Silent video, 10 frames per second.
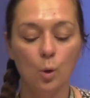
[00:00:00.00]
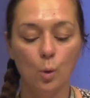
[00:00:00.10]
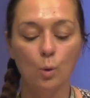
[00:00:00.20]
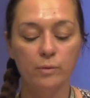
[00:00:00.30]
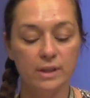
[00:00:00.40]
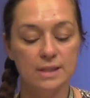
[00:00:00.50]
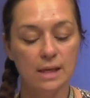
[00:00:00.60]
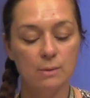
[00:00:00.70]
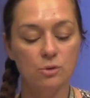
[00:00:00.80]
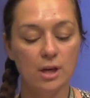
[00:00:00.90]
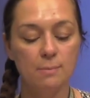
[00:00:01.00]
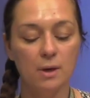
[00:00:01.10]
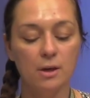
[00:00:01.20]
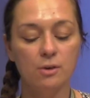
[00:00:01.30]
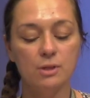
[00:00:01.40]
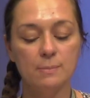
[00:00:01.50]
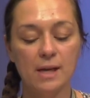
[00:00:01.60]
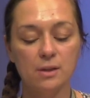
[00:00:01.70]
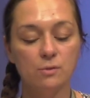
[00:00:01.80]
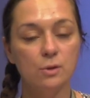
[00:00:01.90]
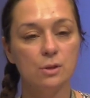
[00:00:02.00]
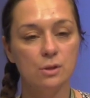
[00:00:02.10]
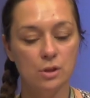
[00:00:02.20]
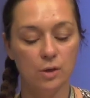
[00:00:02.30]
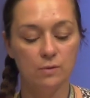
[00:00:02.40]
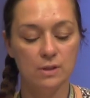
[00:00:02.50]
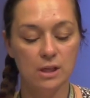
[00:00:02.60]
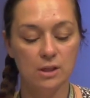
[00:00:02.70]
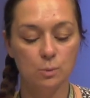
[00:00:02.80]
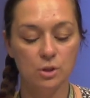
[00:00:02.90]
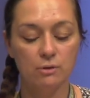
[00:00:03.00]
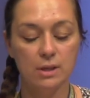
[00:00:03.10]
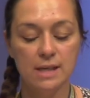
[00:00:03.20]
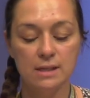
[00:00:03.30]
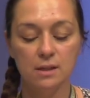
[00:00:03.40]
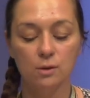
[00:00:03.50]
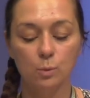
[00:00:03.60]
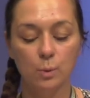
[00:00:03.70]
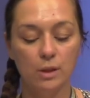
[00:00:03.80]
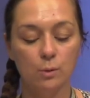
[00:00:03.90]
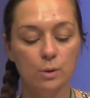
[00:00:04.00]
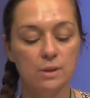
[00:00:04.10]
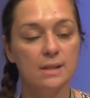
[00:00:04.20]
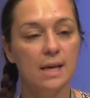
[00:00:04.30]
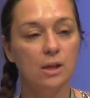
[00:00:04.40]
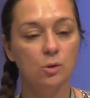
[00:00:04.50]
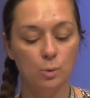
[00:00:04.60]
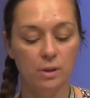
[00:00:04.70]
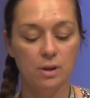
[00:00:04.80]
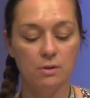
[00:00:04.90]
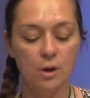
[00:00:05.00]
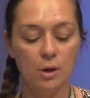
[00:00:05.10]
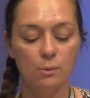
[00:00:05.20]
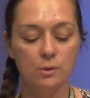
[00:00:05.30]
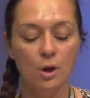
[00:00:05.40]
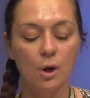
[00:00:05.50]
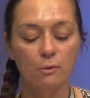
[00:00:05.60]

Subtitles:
or for the same trademark in respect of goods and services which are identical with or contained within those